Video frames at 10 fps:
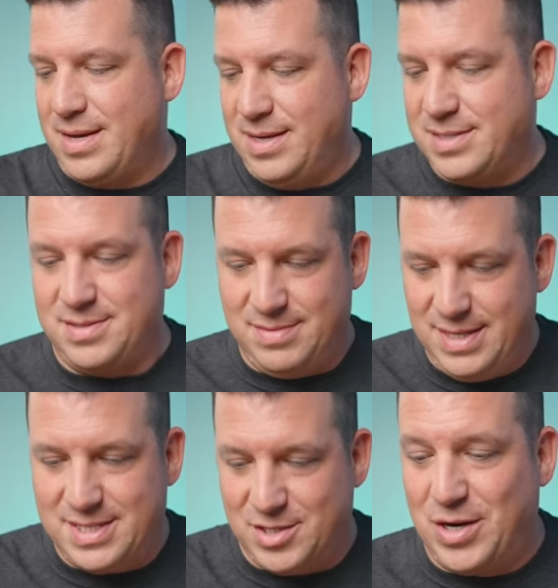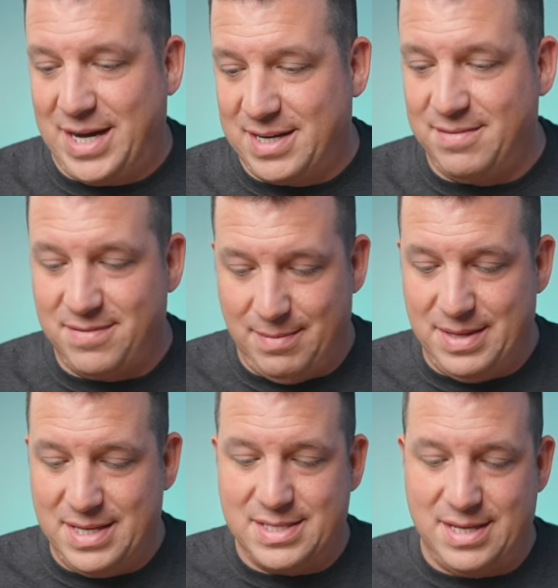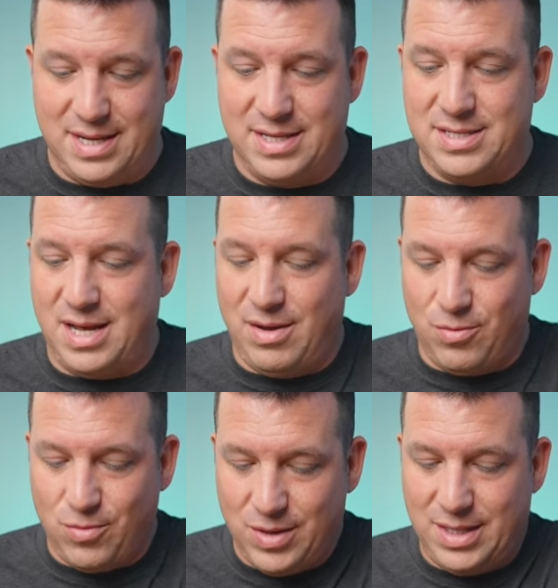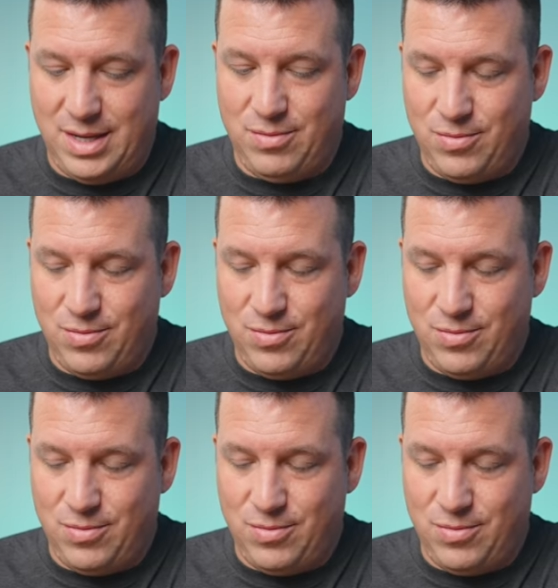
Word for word: It's, it's attractive. I mean, this thing is a really,